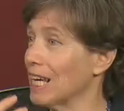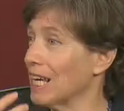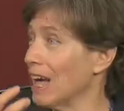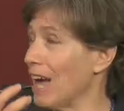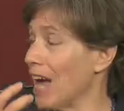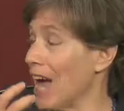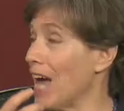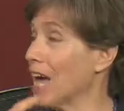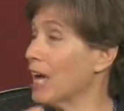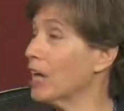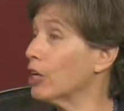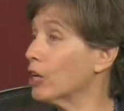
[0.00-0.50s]

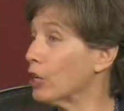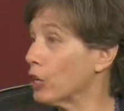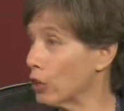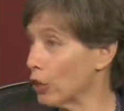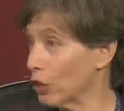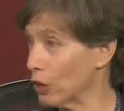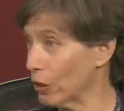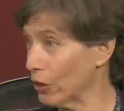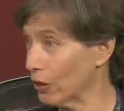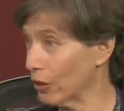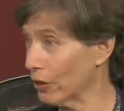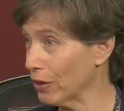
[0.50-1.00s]

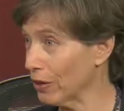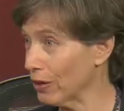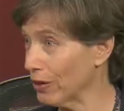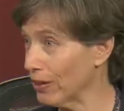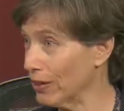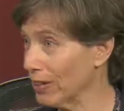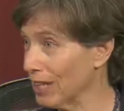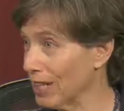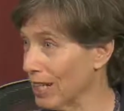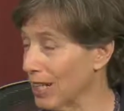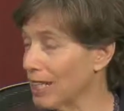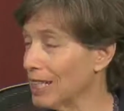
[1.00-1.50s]
anchor
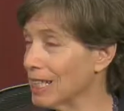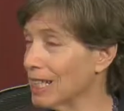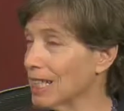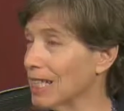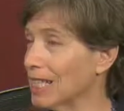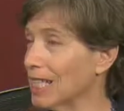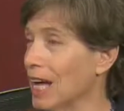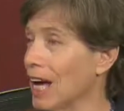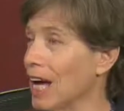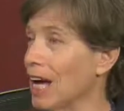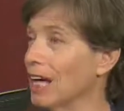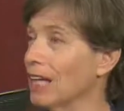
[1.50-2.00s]

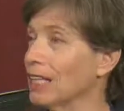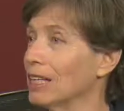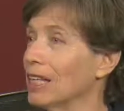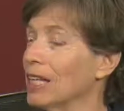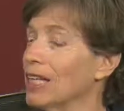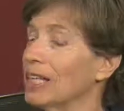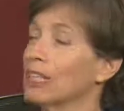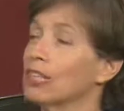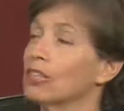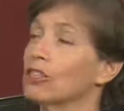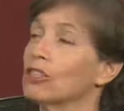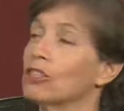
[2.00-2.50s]
inside, then
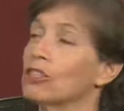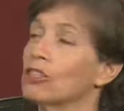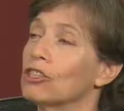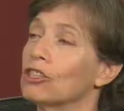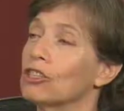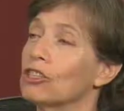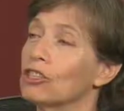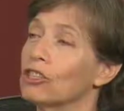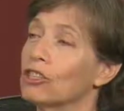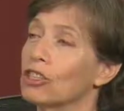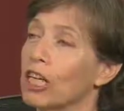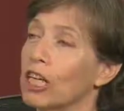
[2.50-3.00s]
it
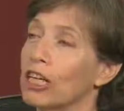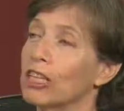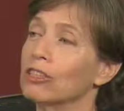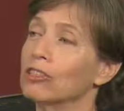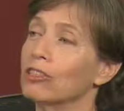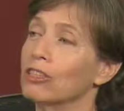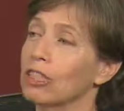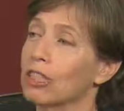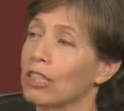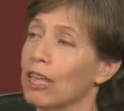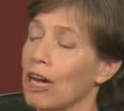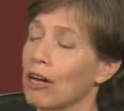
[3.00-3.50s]

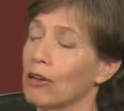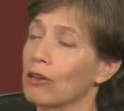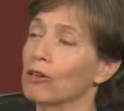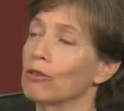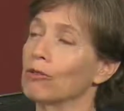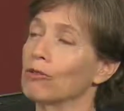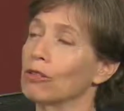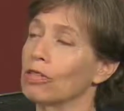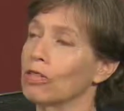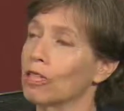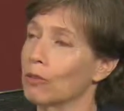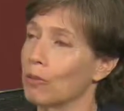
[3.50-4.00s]
changes how you
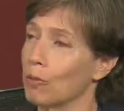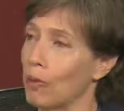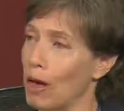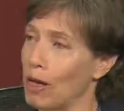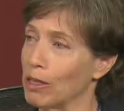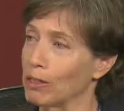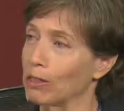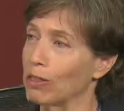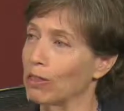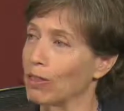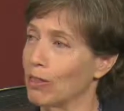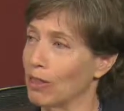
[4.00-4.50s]

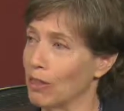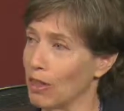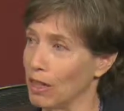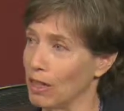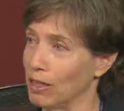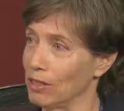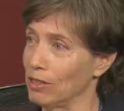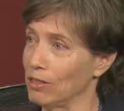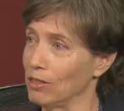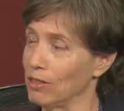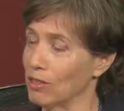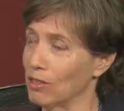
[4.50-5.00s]
respond to
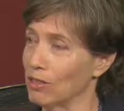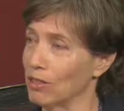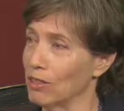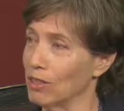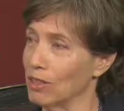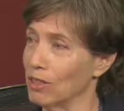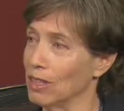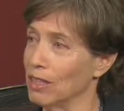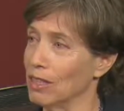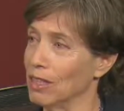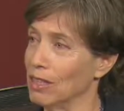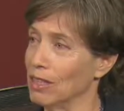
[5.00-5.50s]
things.
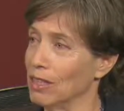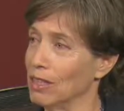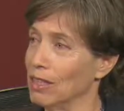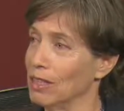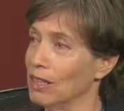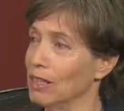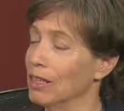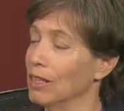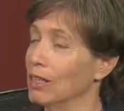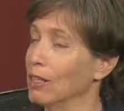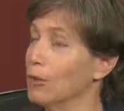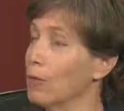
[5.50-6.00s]

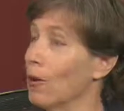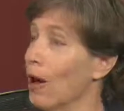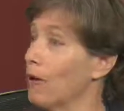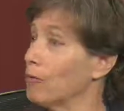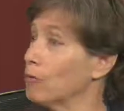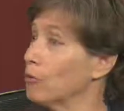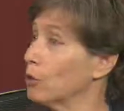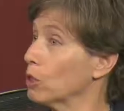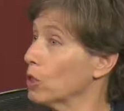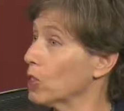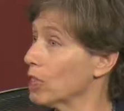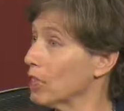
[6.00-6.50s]
You have
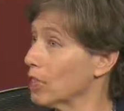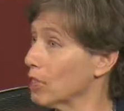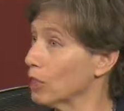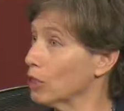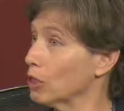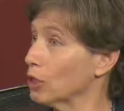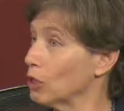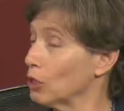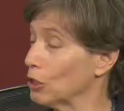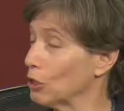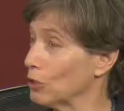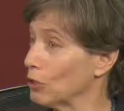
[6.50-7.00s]
more
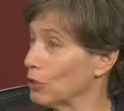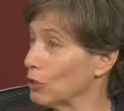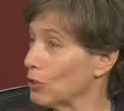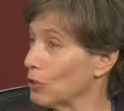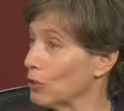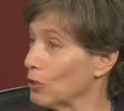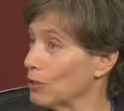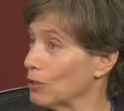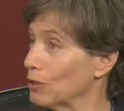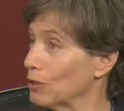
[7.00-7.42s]
cylinders.